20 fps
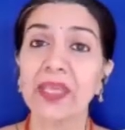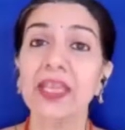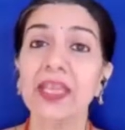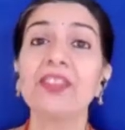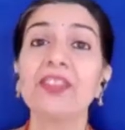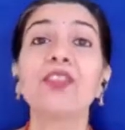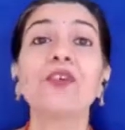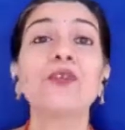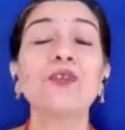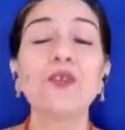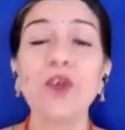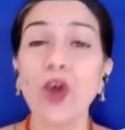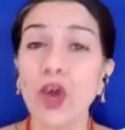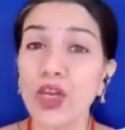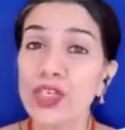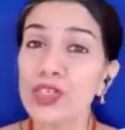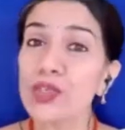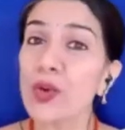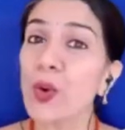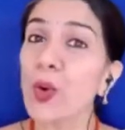"In the
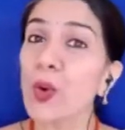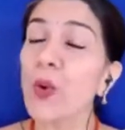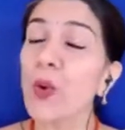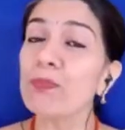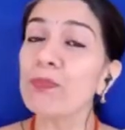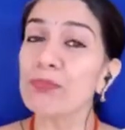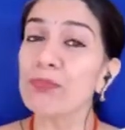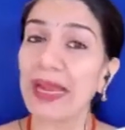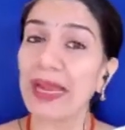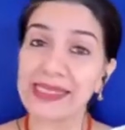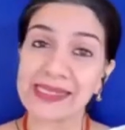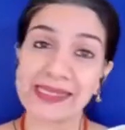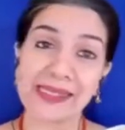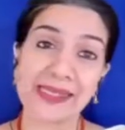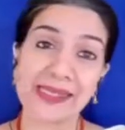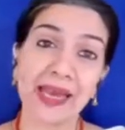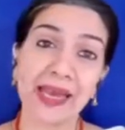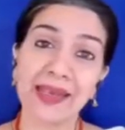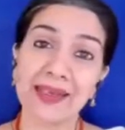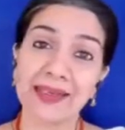fond hope, my
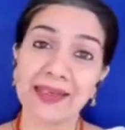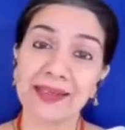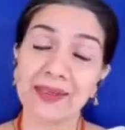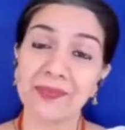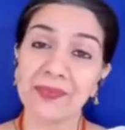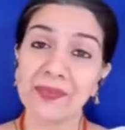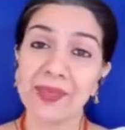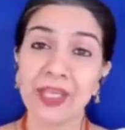son,